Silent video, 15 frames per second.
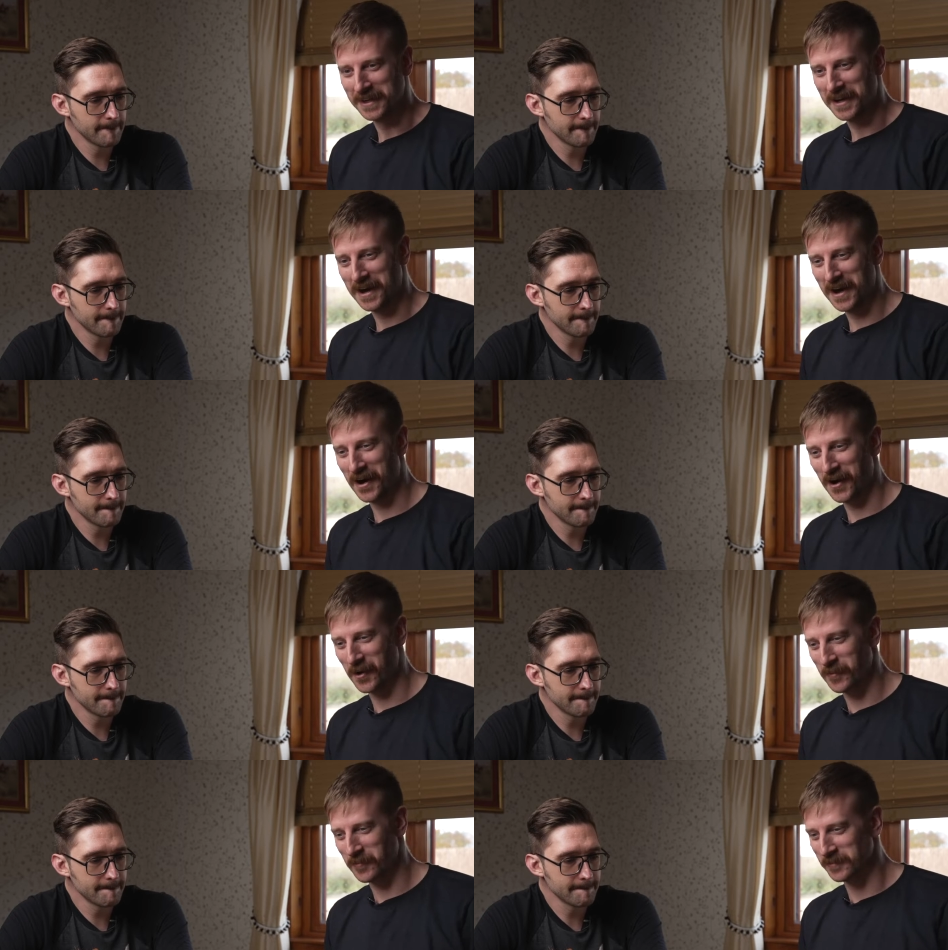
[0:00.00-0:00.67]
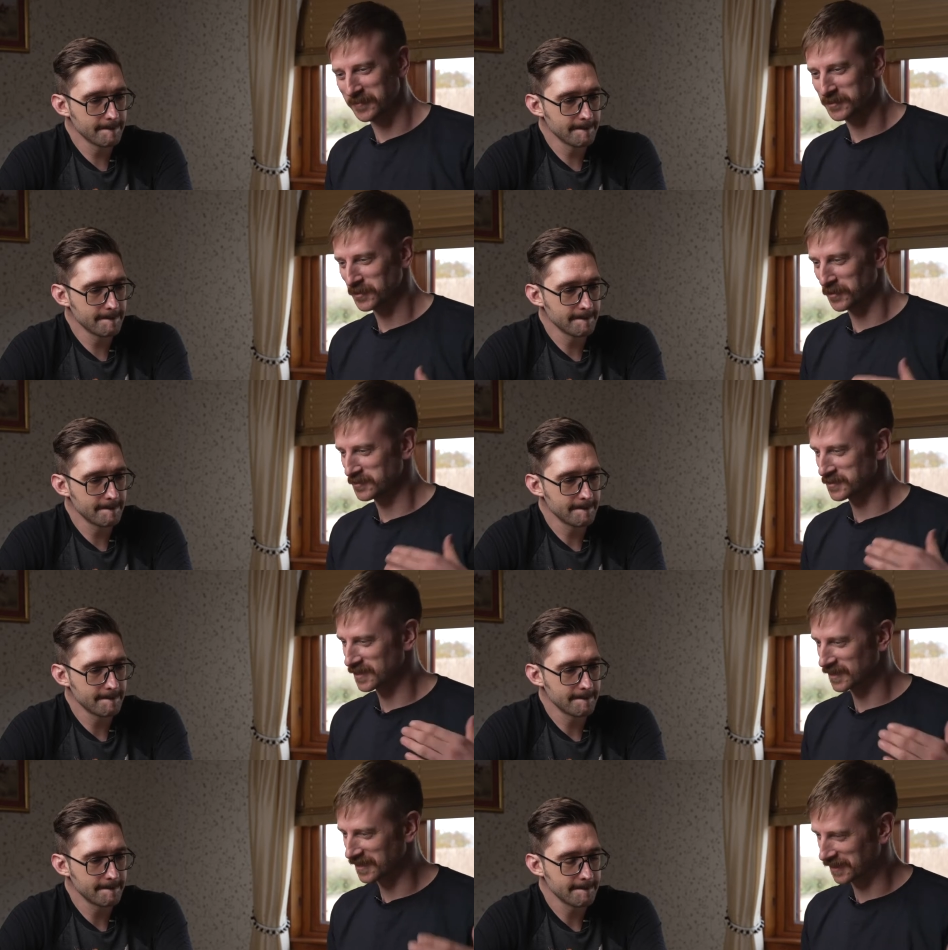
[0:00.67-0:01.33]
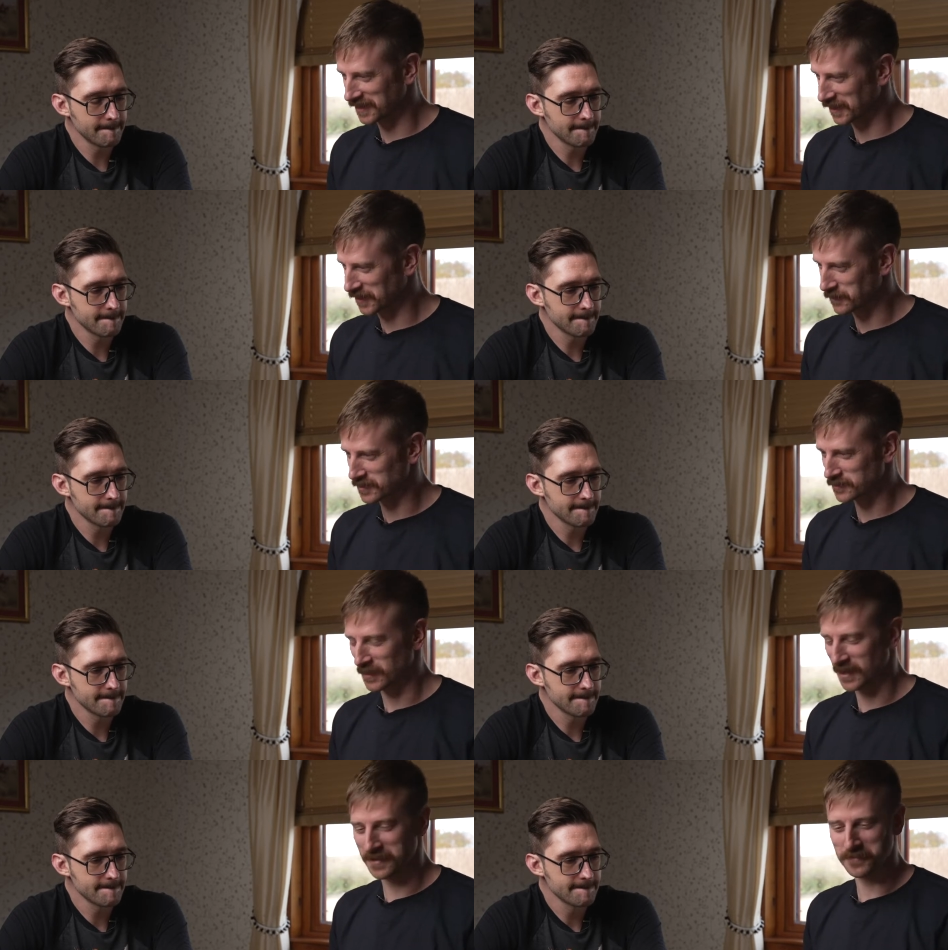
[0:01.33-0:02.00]
Speaker 1: Um, so I was thinking like it must
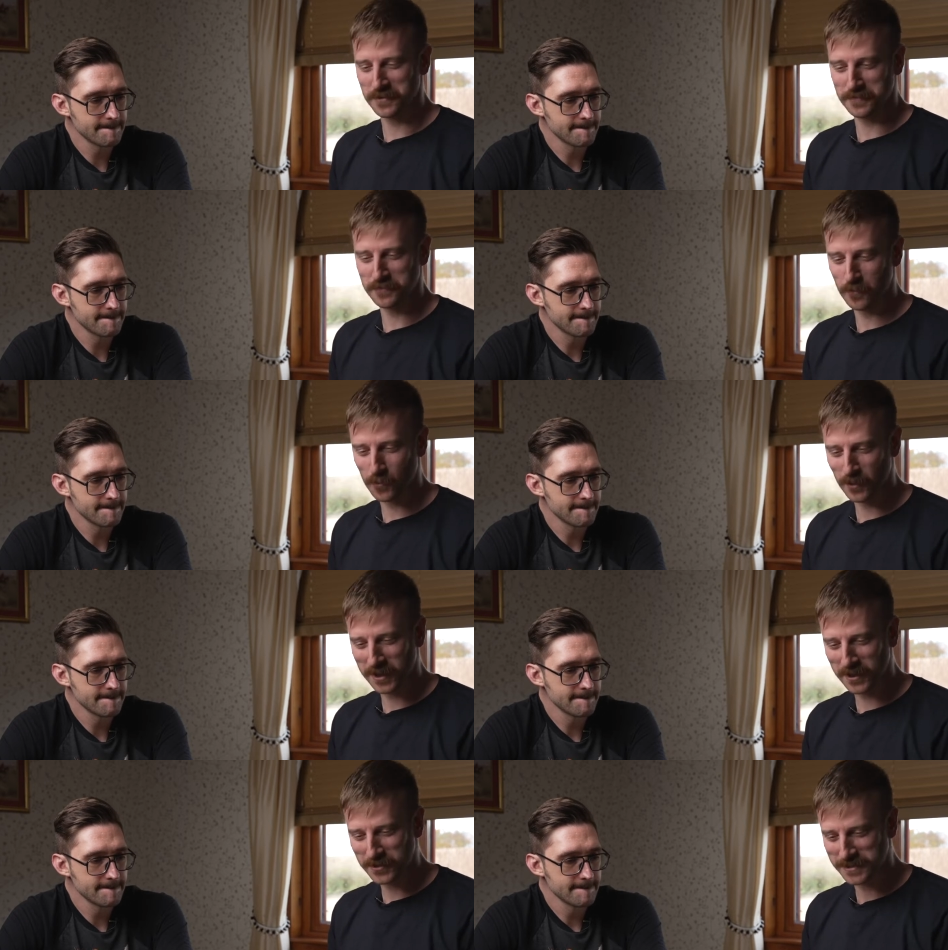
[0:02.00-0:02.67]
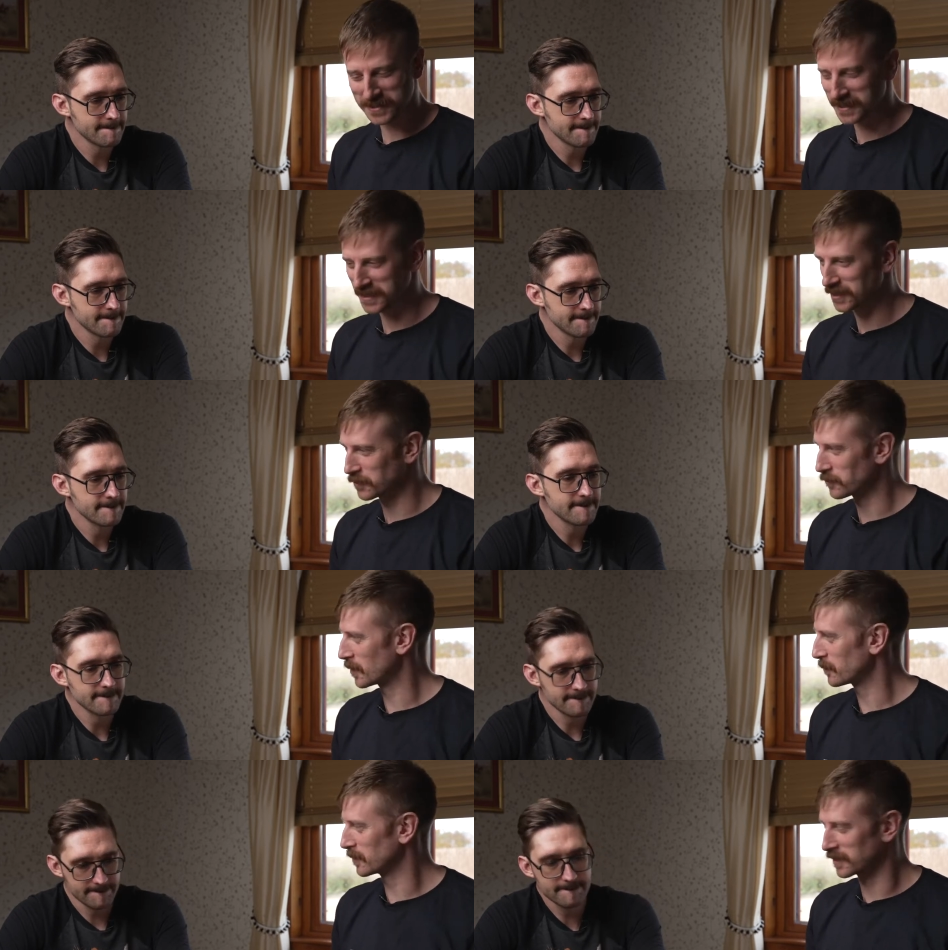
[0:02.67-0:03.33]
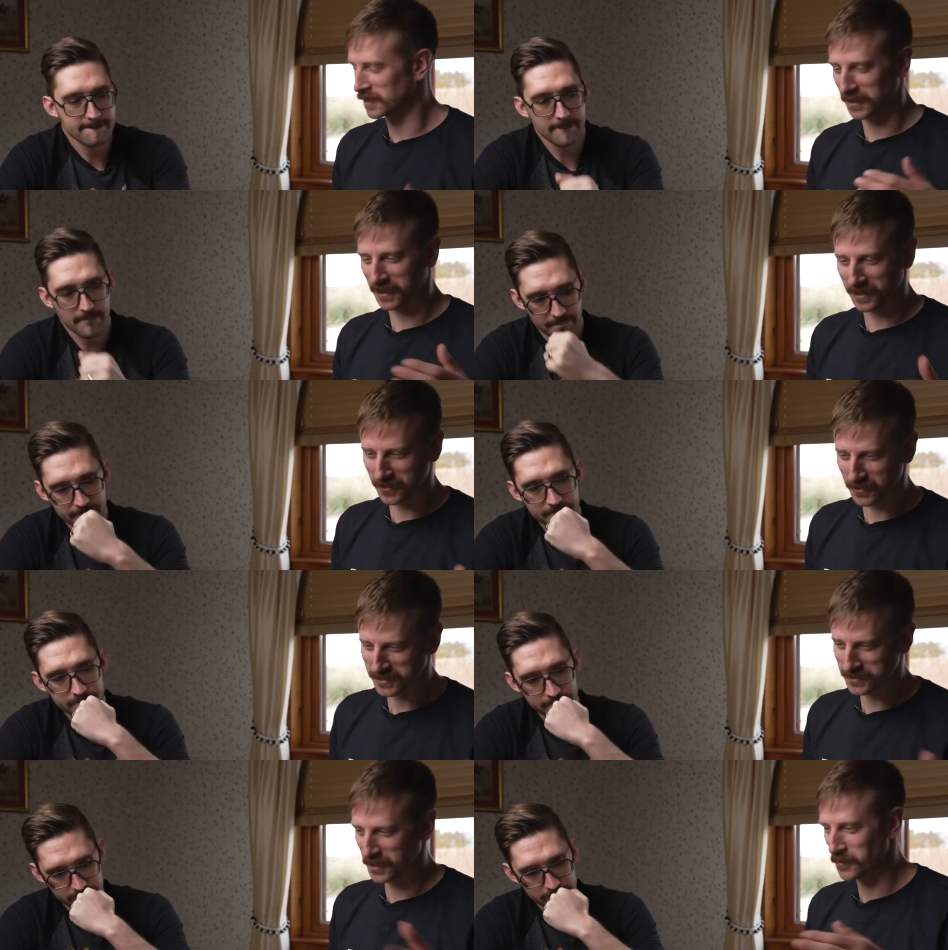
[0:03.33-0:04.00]
be an every four years thing, or maybe like a
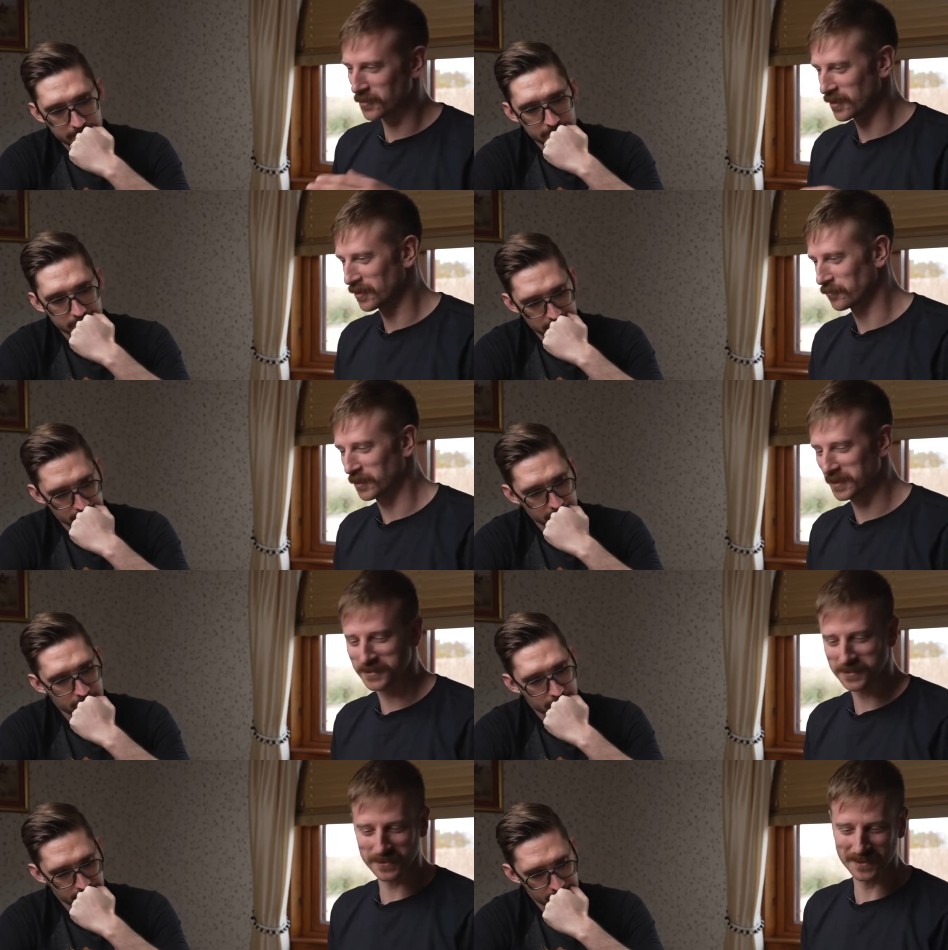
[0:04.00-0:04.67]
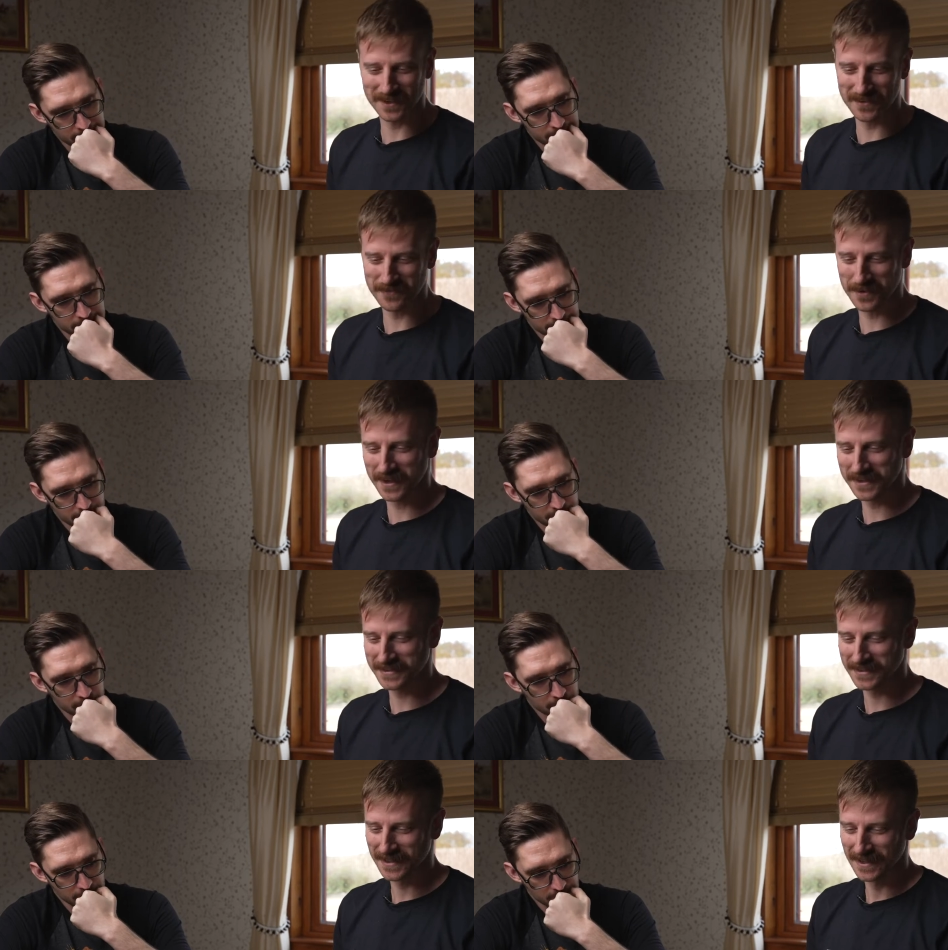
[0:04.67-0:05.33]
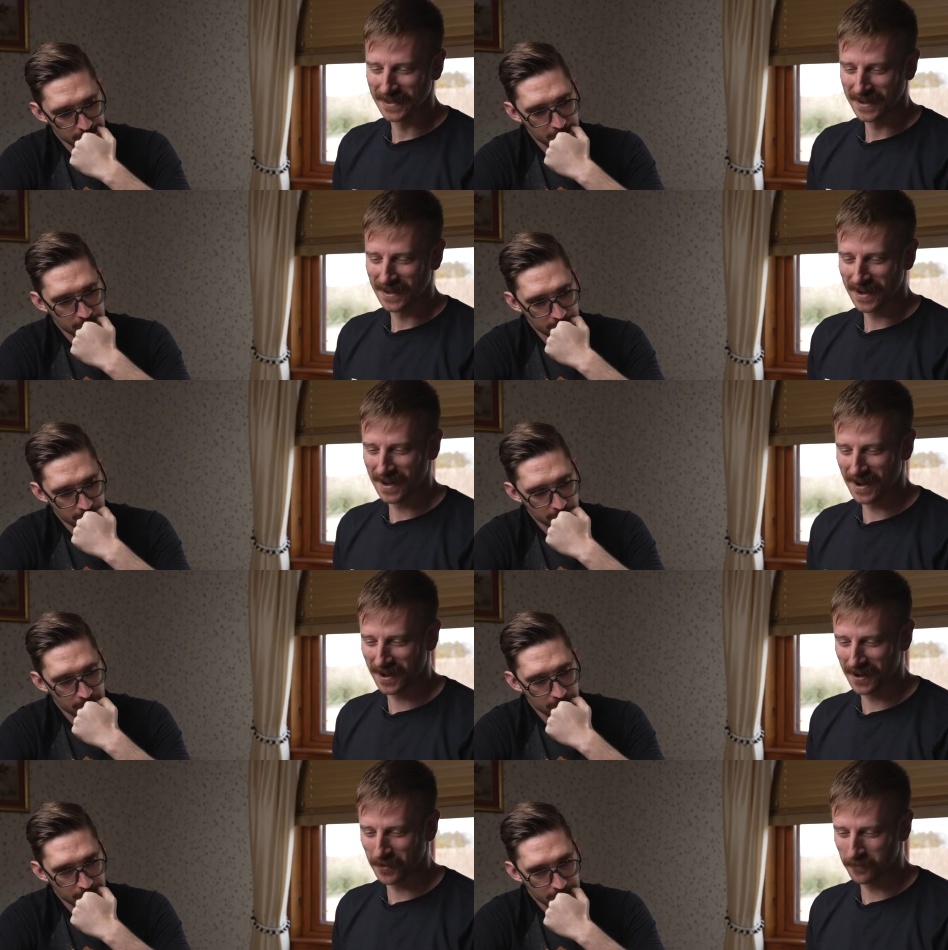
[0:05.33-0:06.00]
summer and winter event.
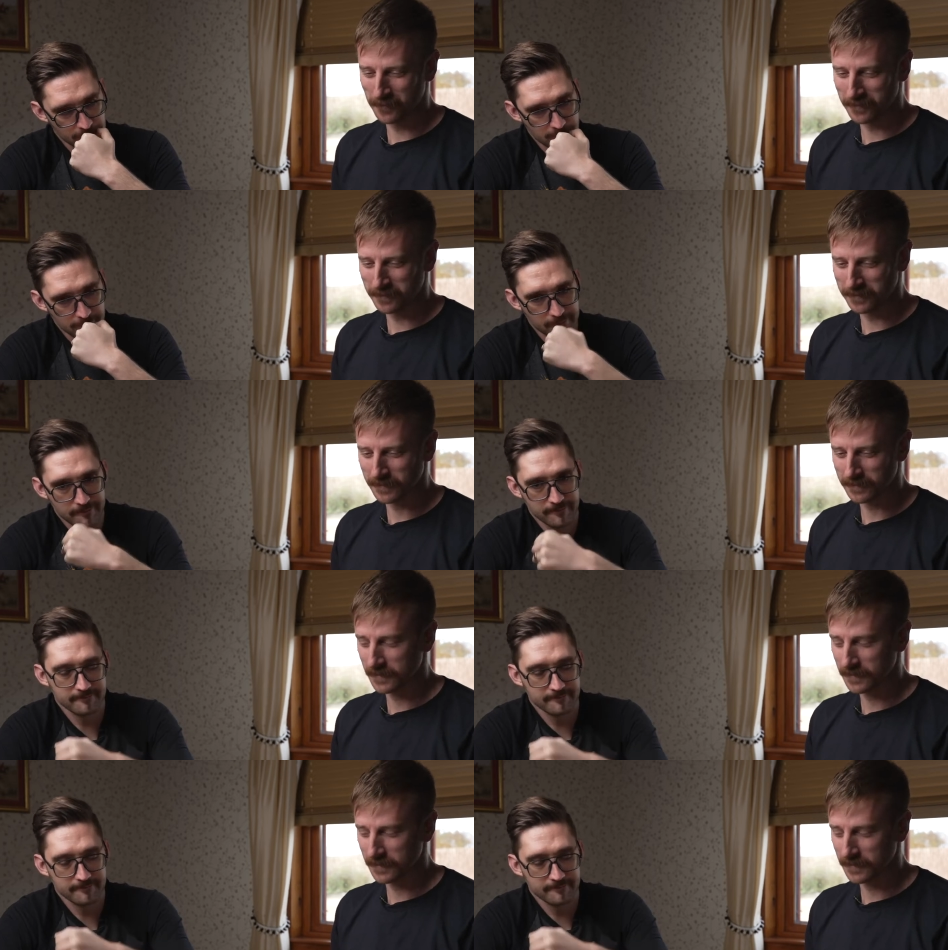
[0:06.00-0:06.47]
Um,